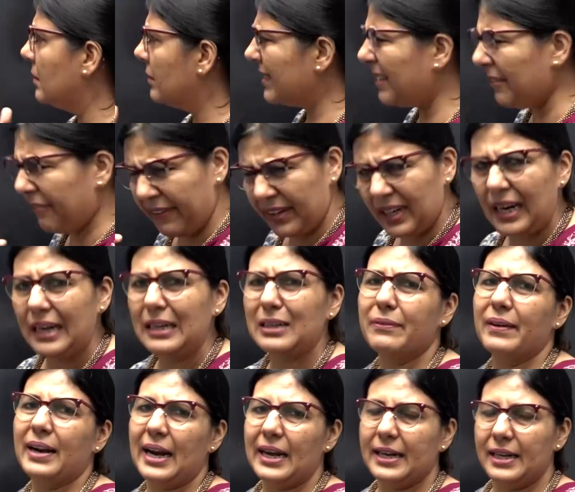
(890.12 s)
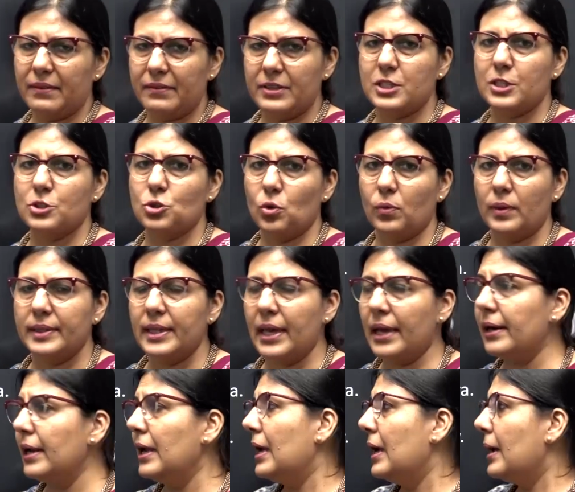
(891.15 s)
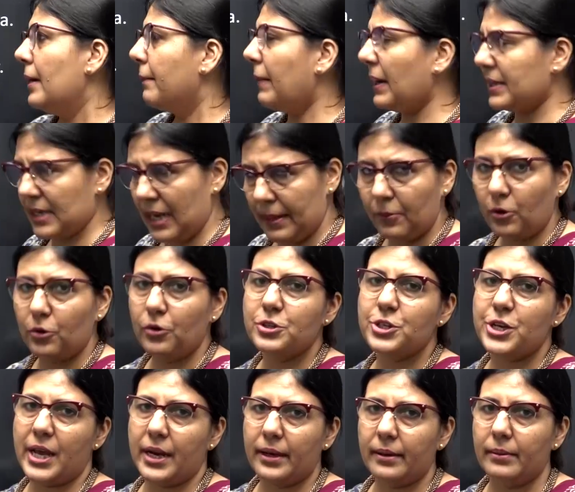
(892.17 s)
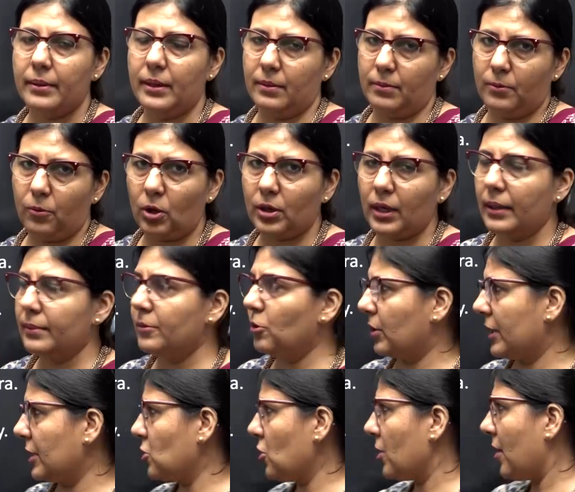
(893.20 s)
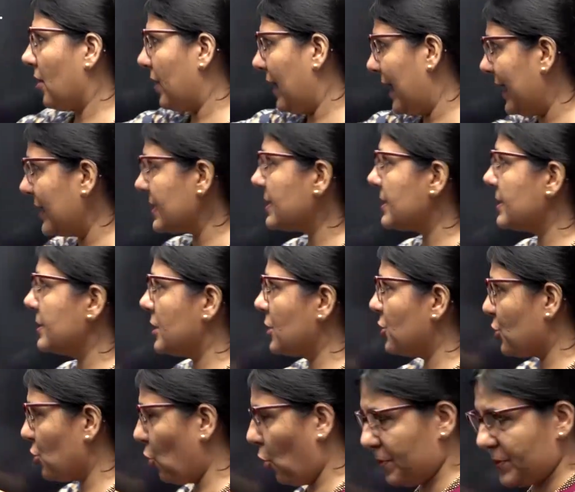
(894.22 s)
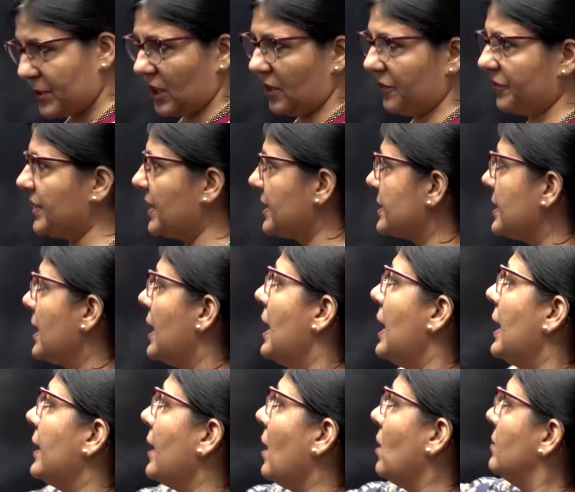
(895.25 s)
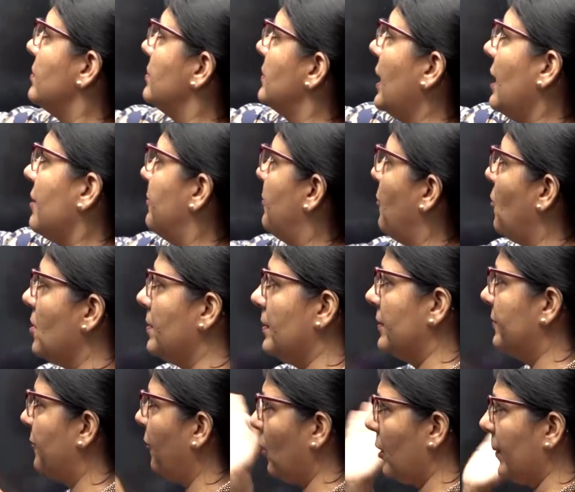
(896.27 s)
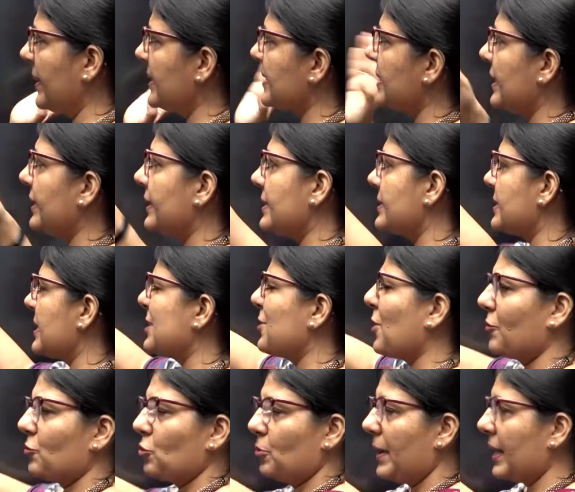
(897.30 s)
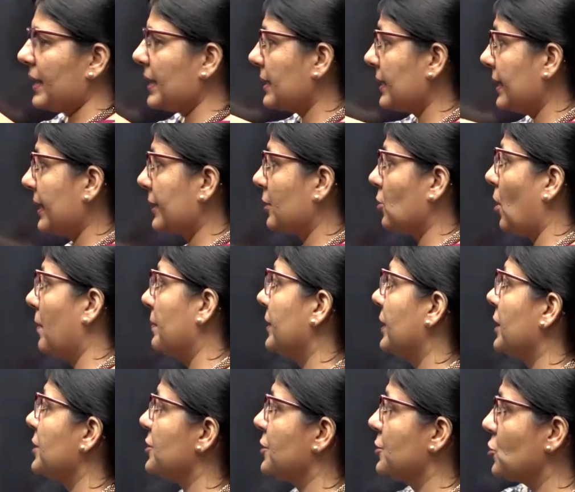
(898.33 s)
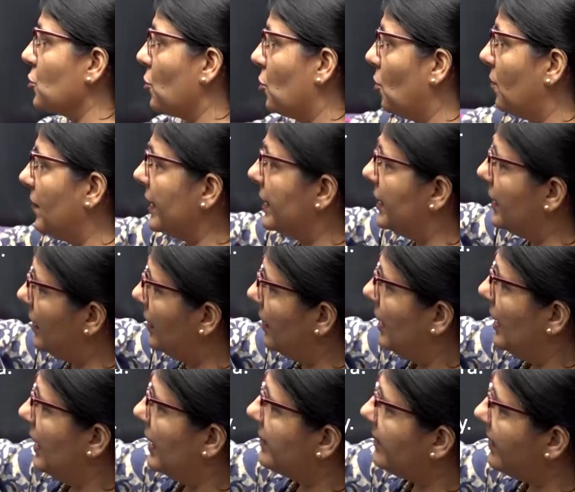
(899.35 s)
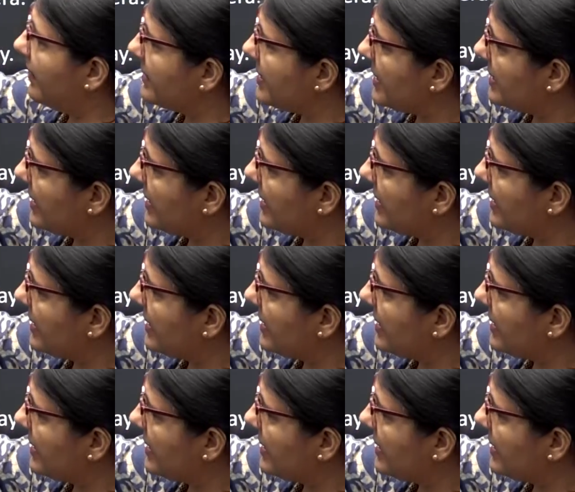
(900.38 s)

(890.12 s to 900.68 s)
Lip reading: difficult variety which is over there. But I'm going to share okay, so now let us just observe this. Now they are following sentence and you have to make a correct combination. So over here there is a